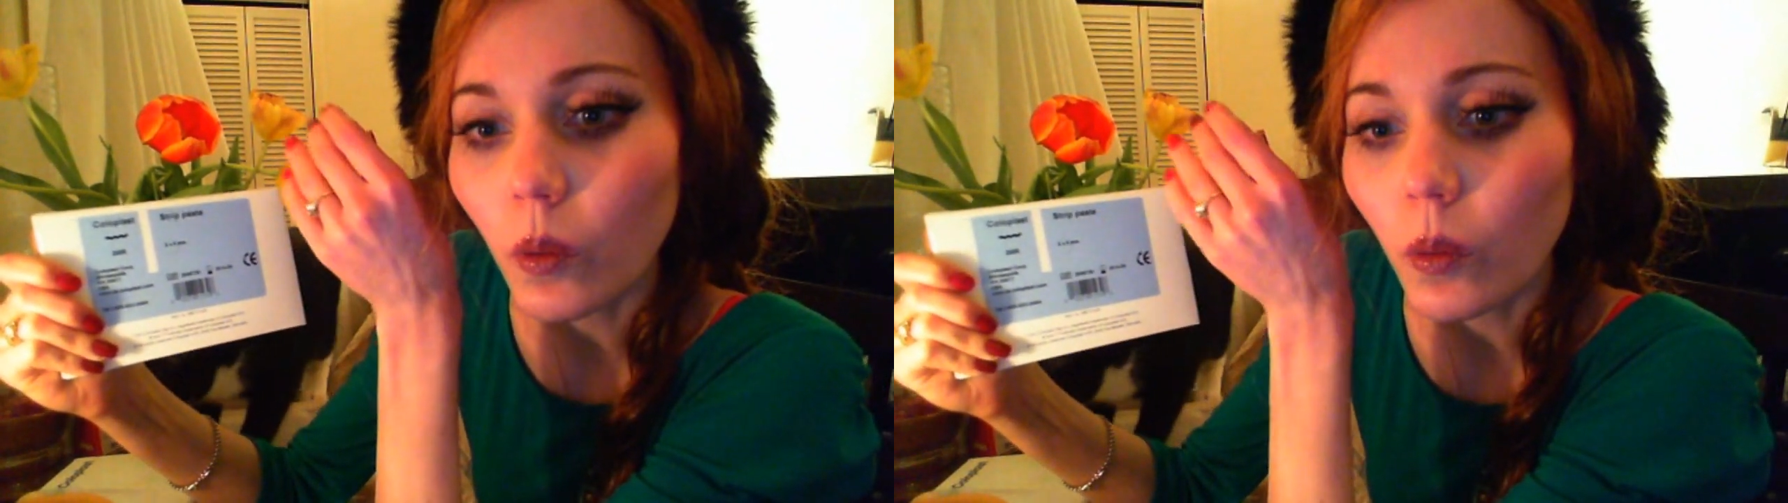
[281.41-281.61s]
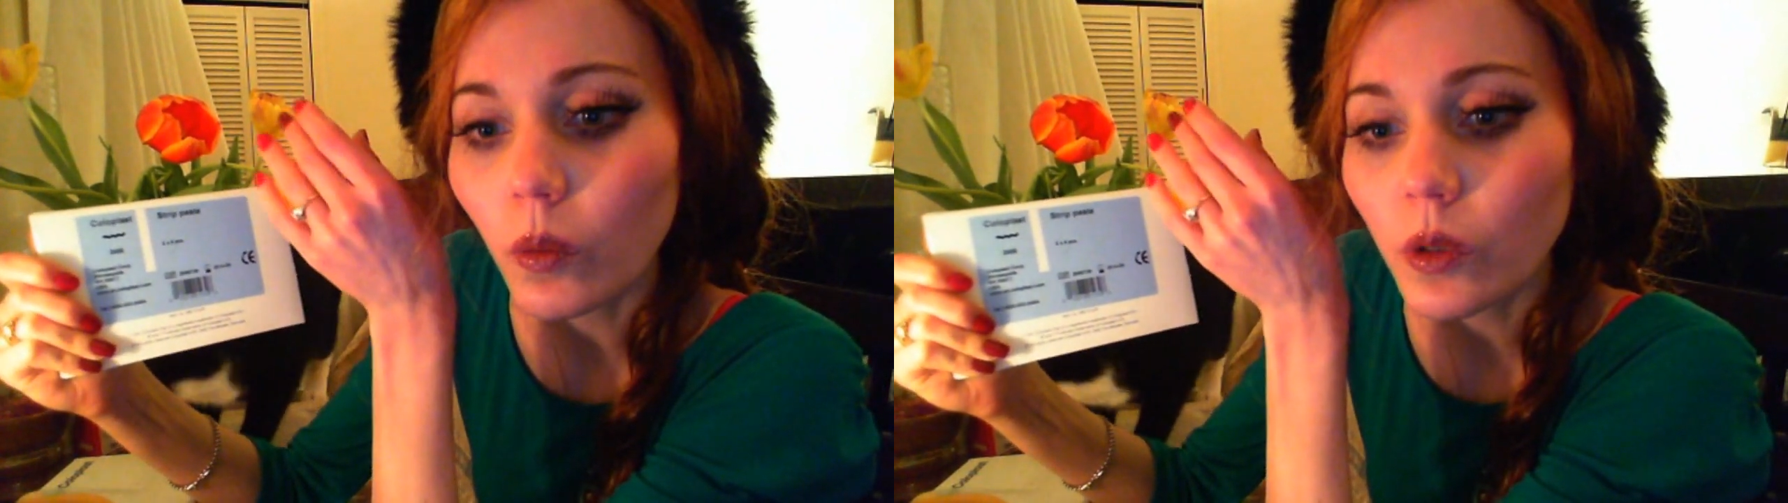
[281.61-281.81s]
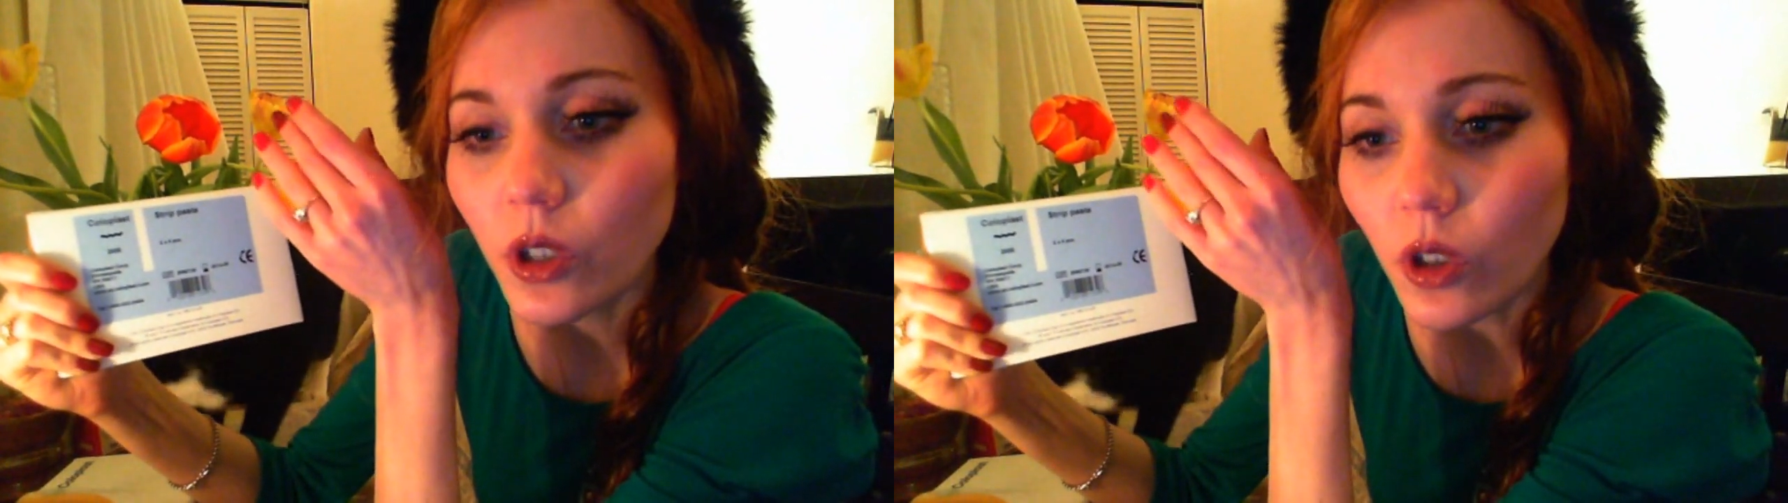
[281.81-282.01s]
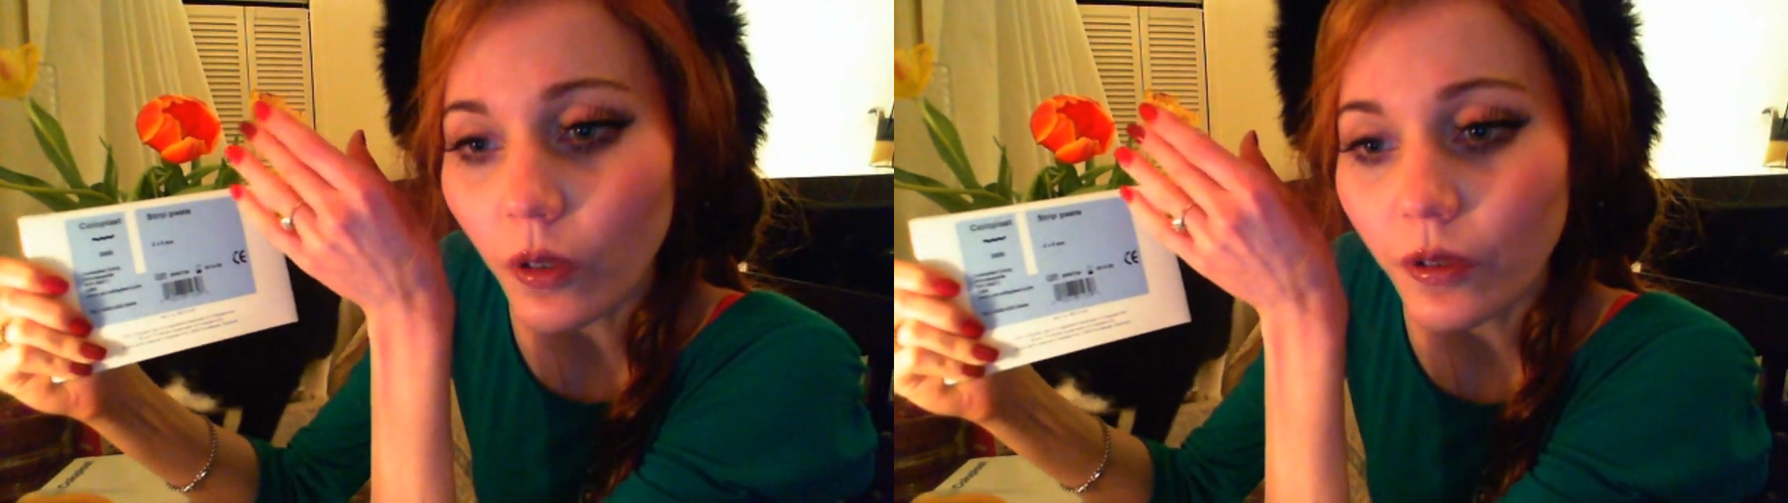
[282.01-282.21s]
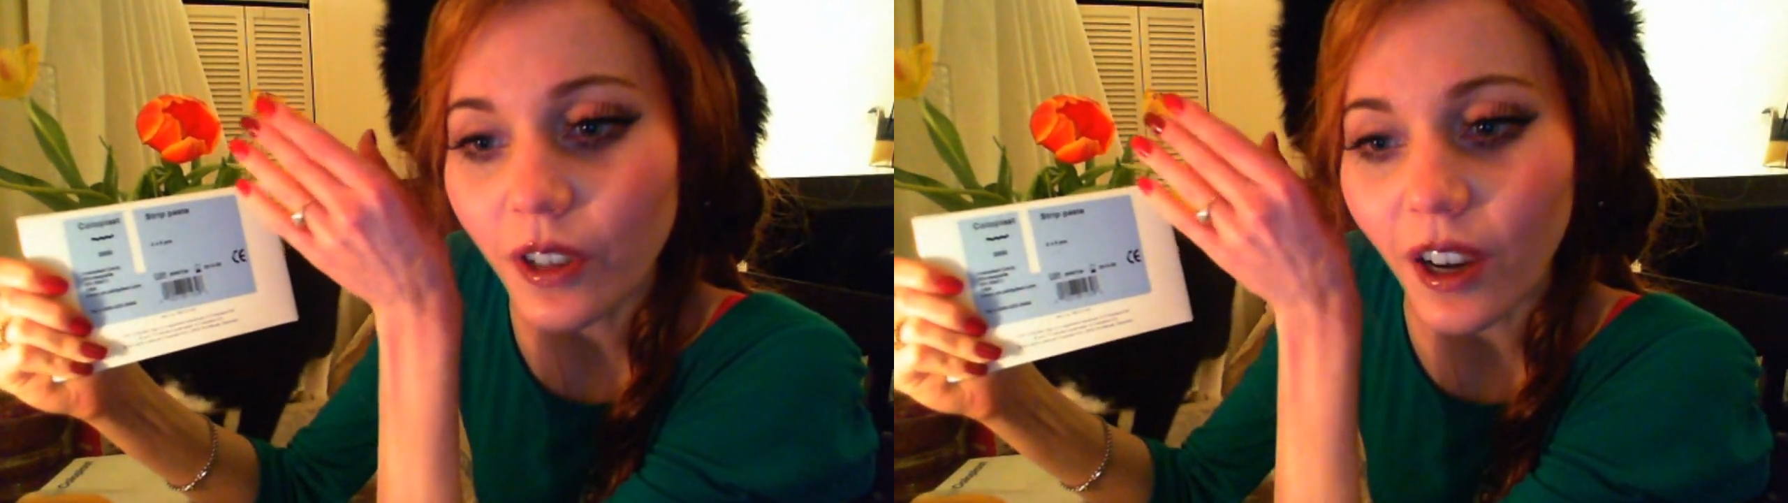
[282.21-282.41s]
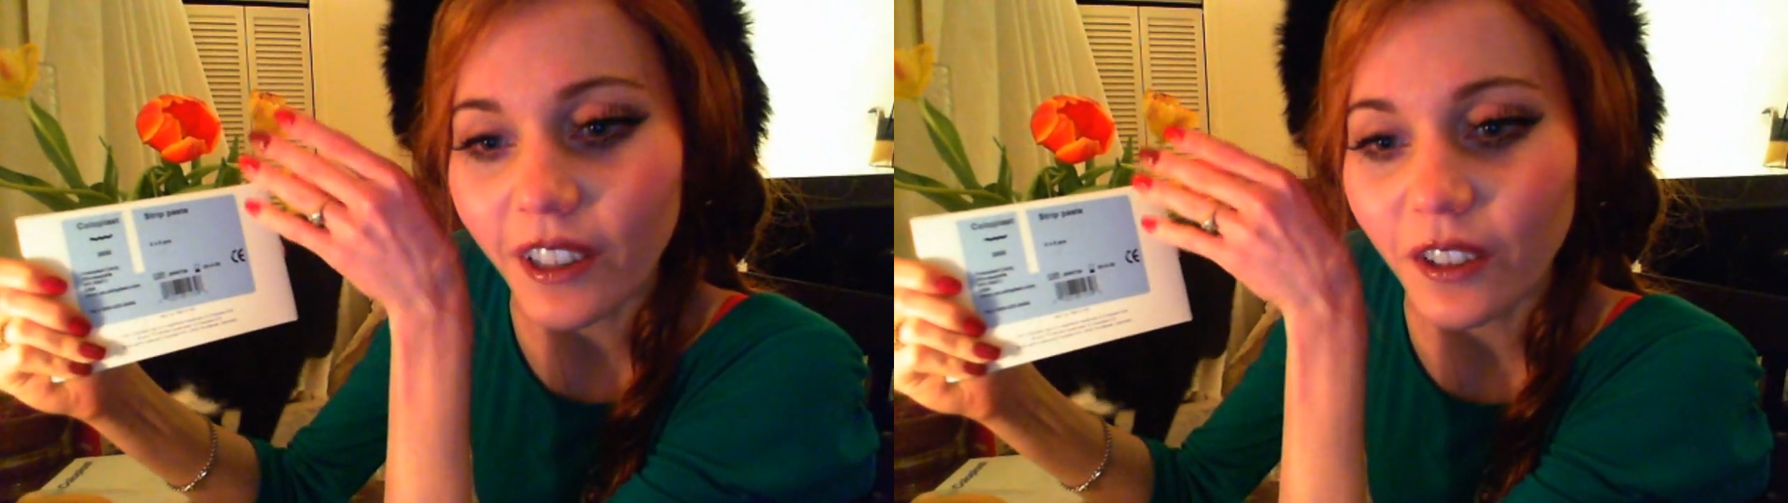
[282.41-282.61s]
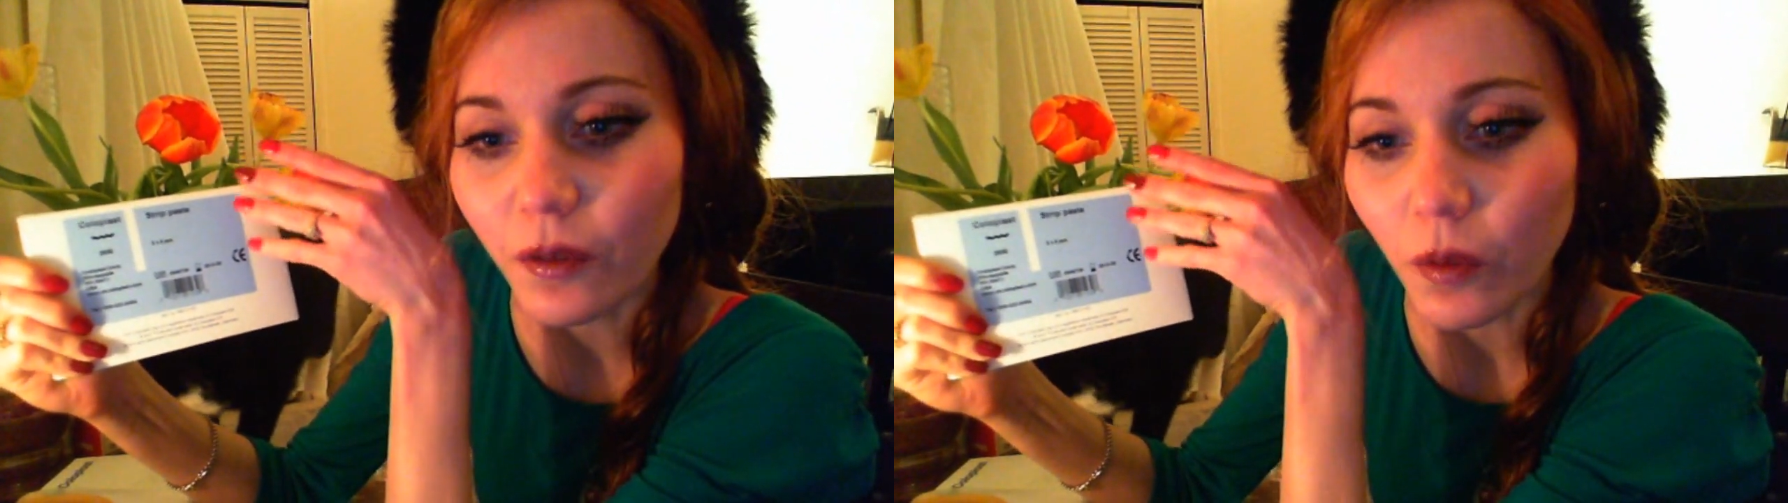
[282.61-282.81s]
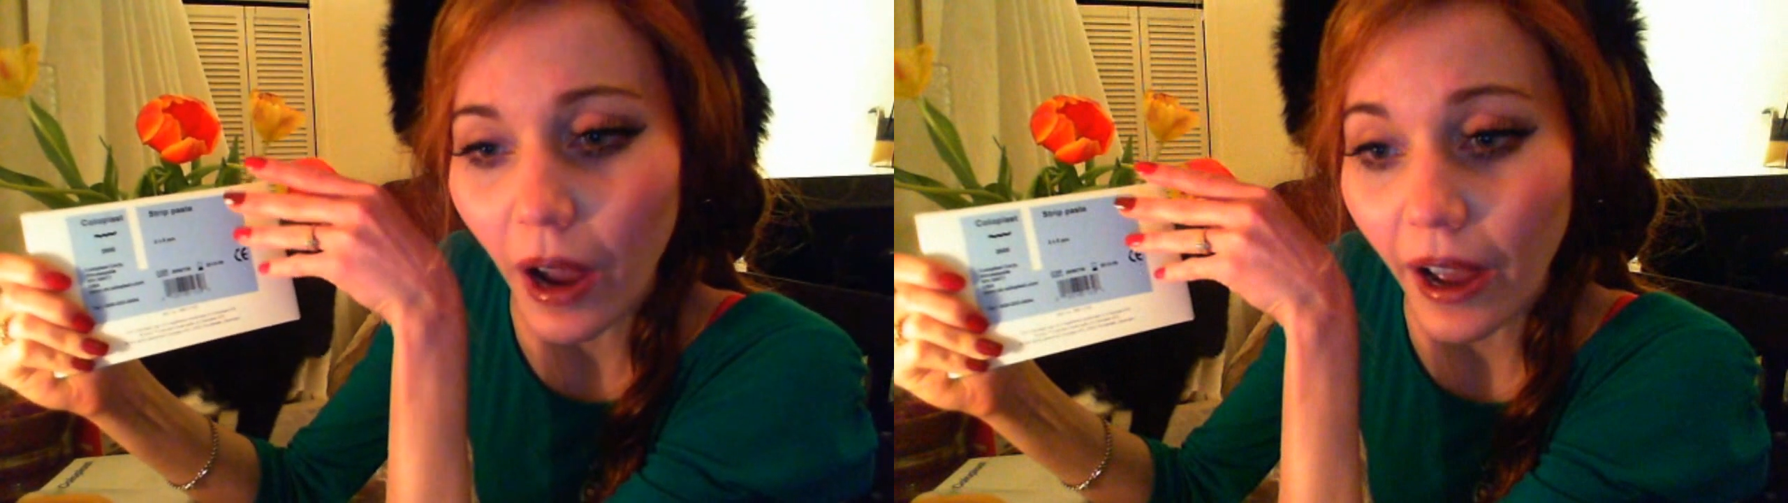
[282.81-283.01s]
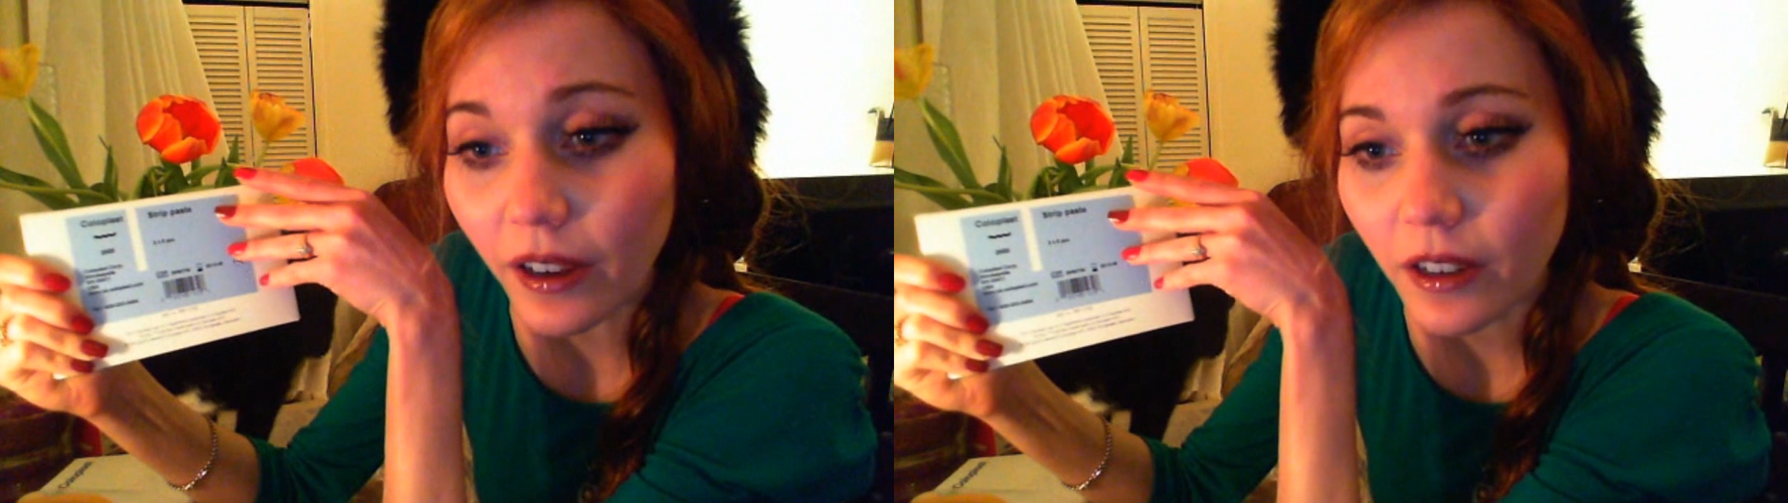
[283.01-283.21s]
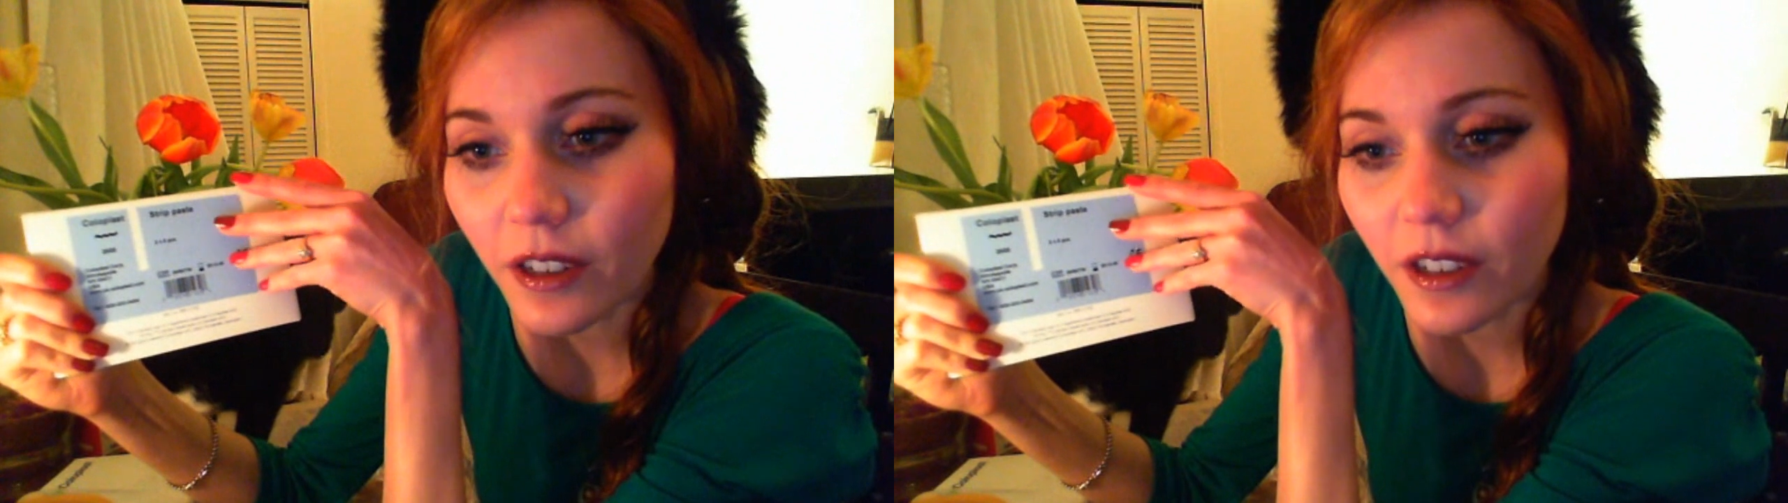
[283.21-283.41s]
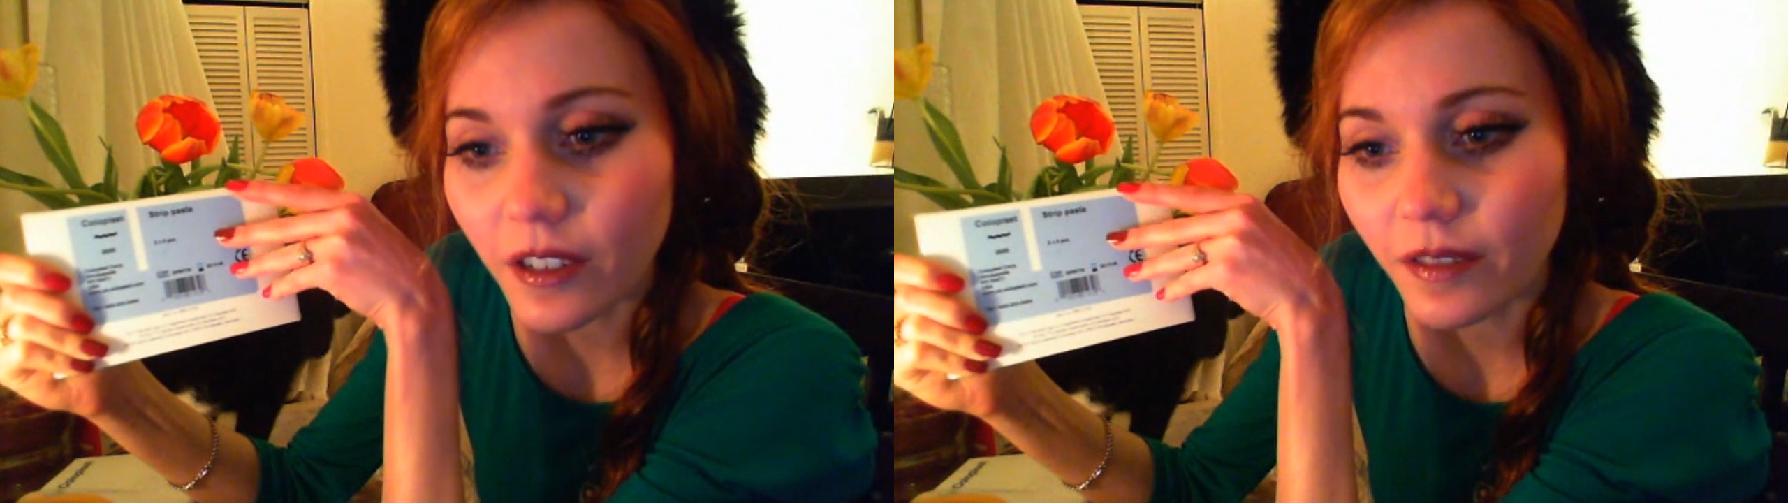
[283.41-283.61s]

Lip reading: soft kind of wax.